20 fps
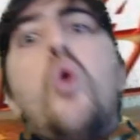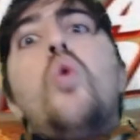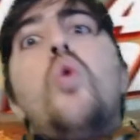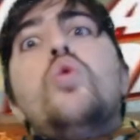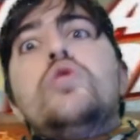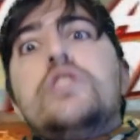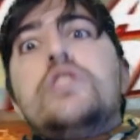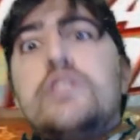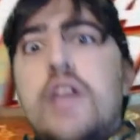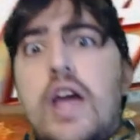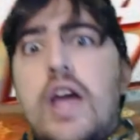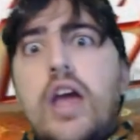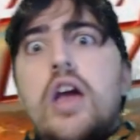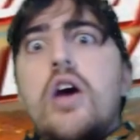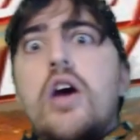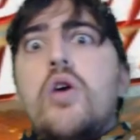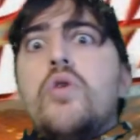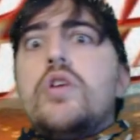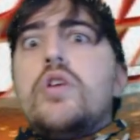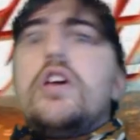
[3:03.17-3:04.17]
goes
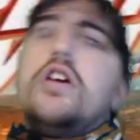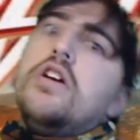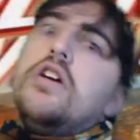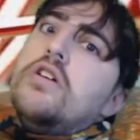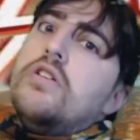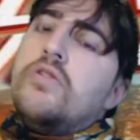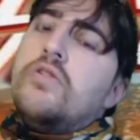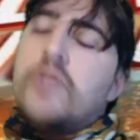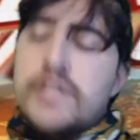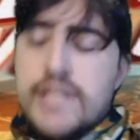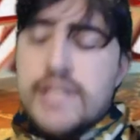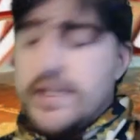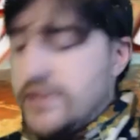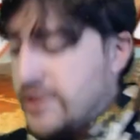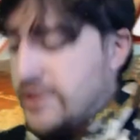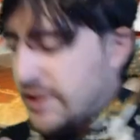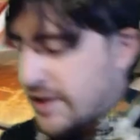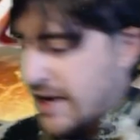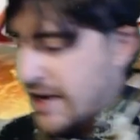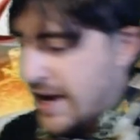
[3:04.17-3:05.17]
downhill. Let's
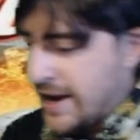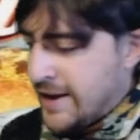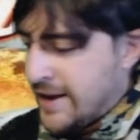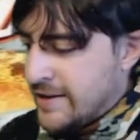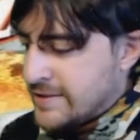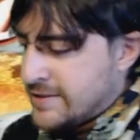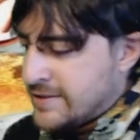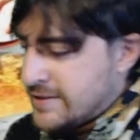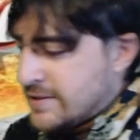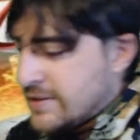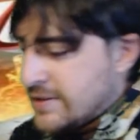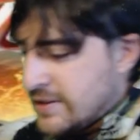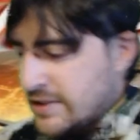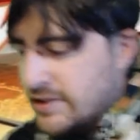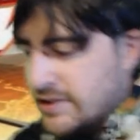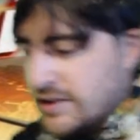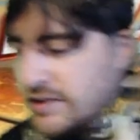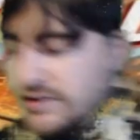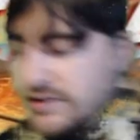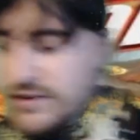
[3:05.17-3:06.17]
get into the cons.